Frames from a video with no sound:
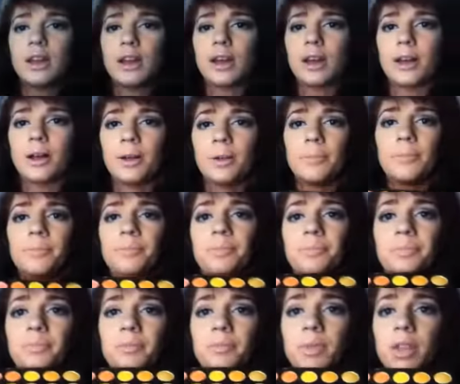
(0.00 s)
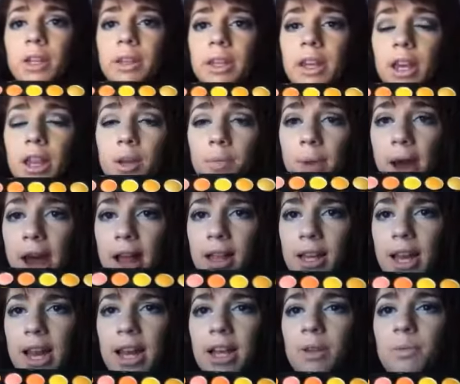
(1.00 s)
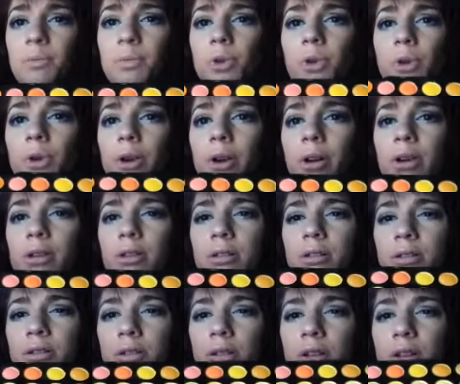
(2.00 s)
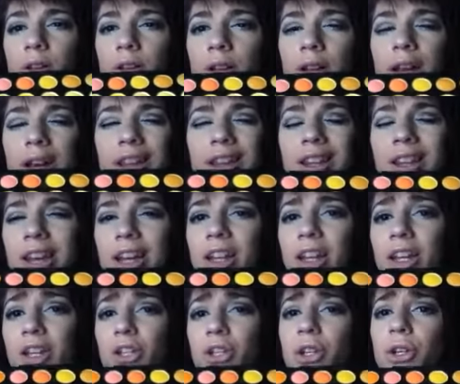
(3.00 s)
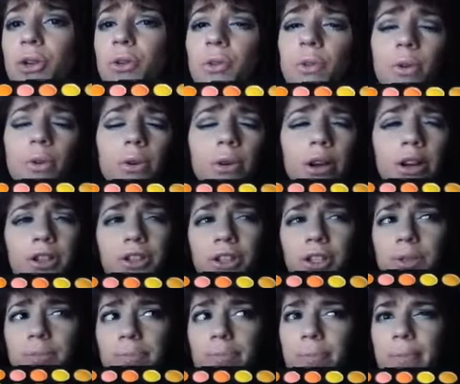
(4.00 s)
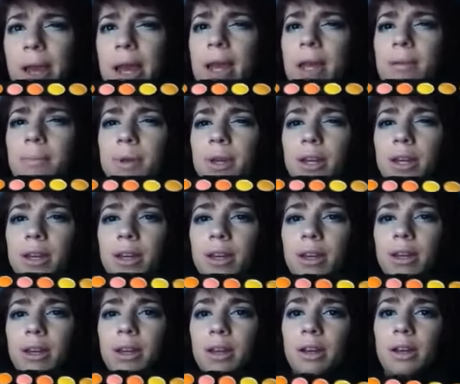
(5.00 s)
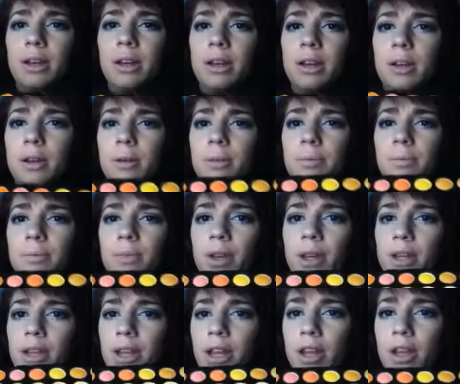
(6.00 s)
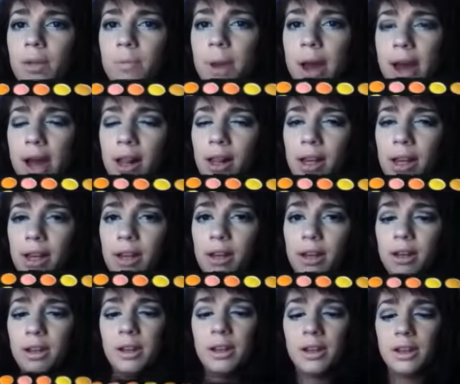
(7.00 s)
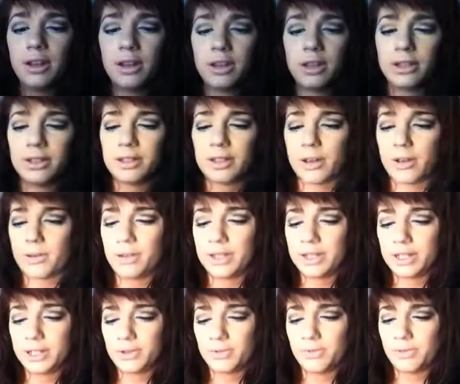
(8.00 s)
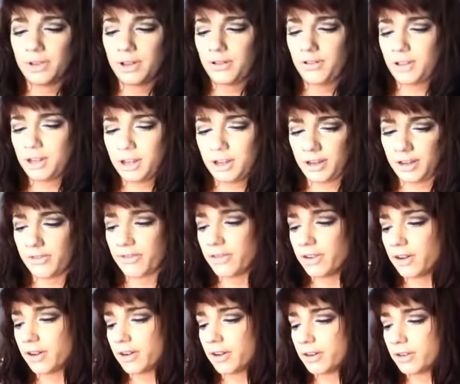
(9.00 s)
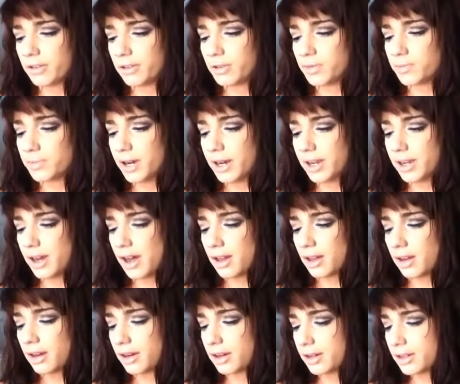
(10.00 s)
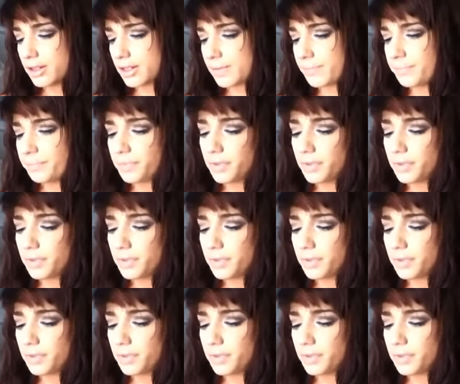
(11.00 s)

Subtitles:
The other palette had more, I think they had like 2 oranges maybe in the other palette. So this is really, really good for those bright colors.